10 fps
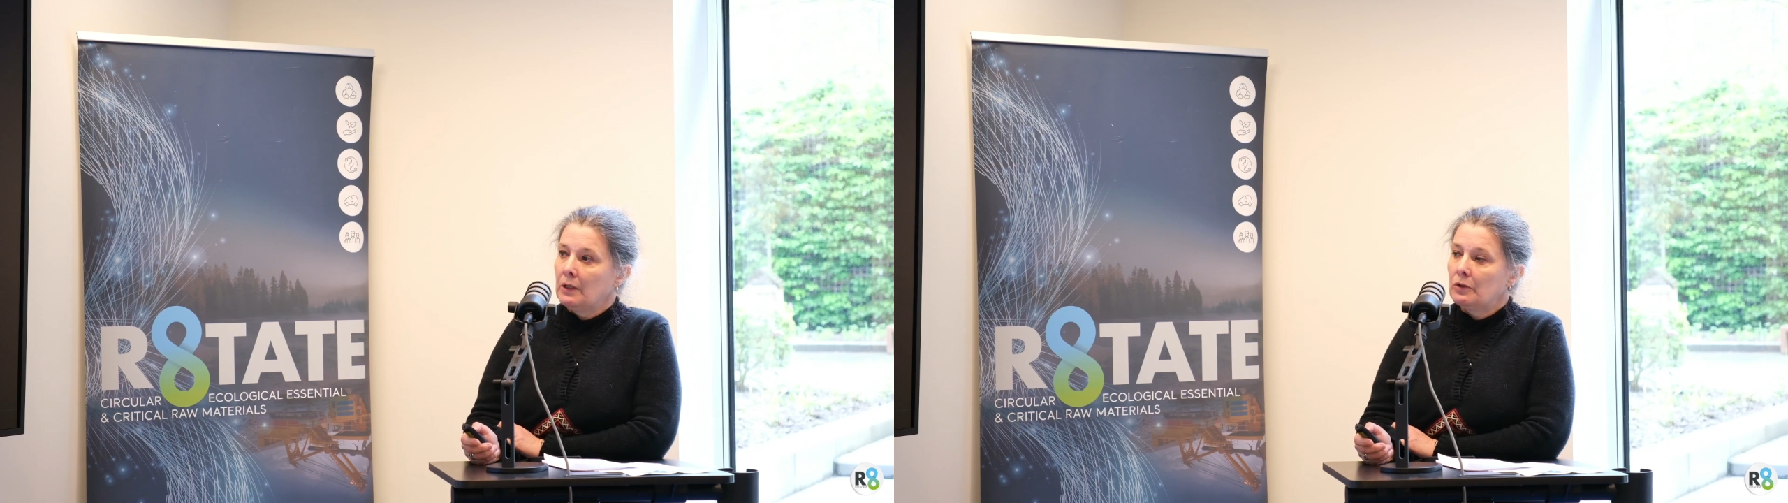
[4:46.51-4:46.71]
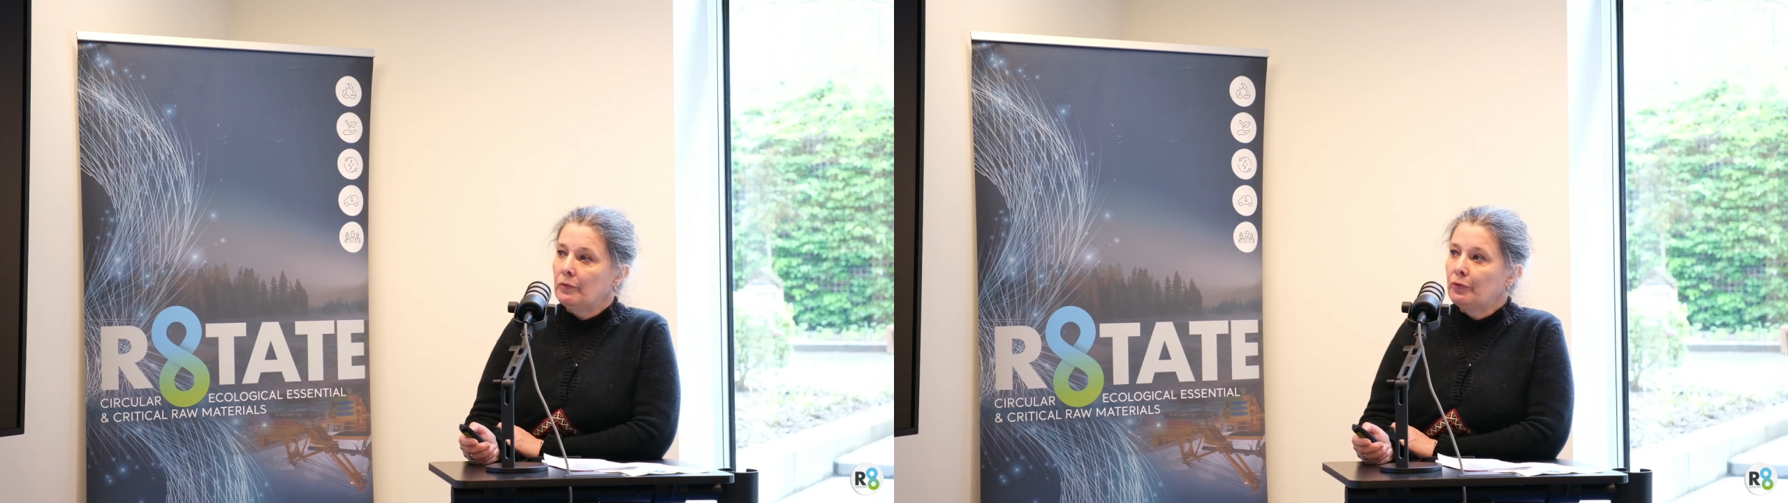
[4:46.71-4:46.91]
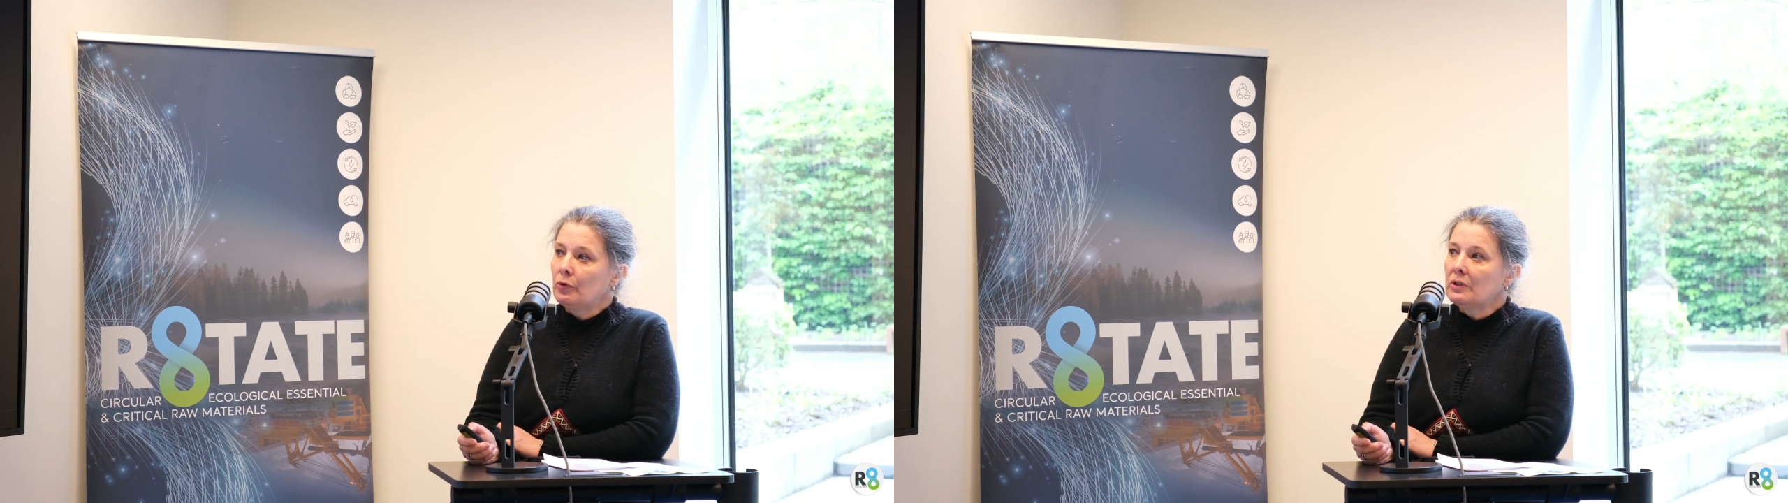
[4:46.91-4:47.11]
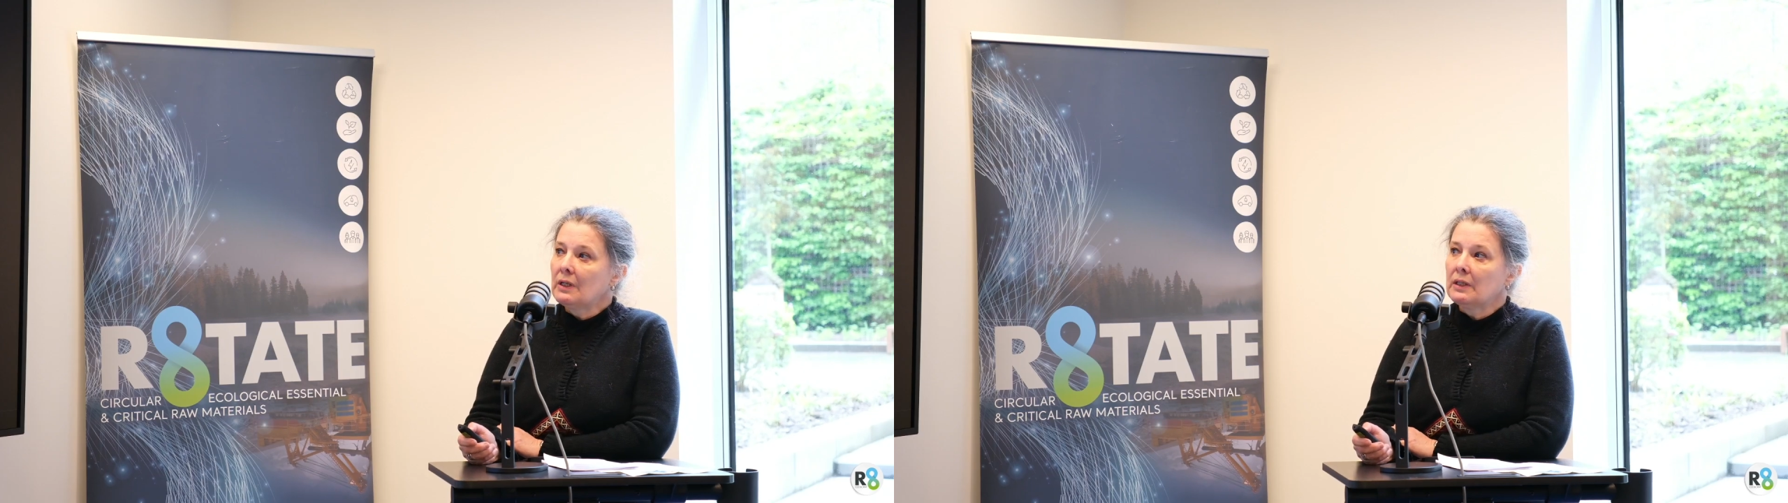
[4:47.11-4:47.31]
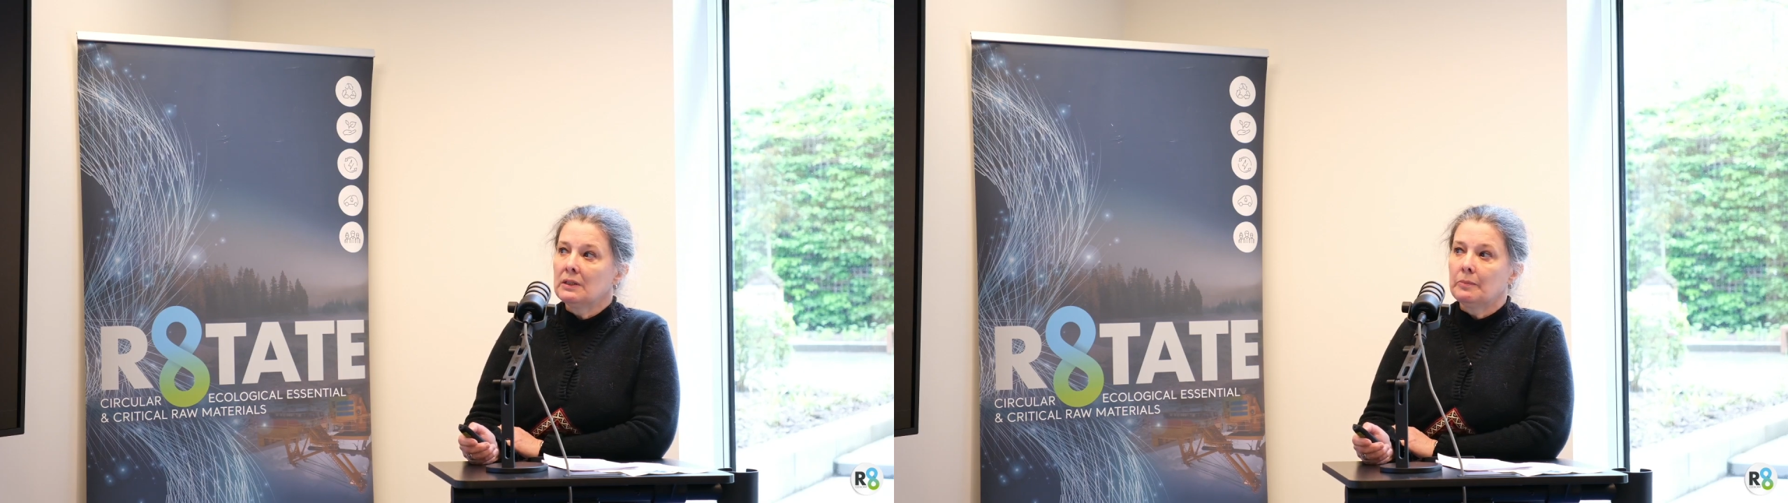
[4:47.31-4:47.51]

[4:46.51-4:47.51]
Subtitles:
The front-end